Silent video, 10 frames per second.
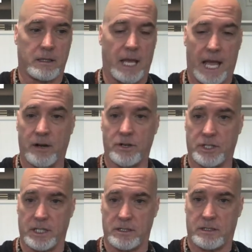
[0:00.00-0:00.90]

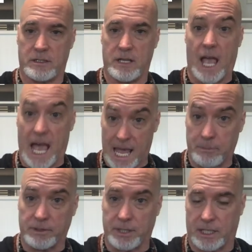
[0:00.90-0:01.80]
energies
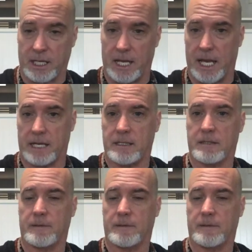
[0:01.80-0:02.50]
able to connect?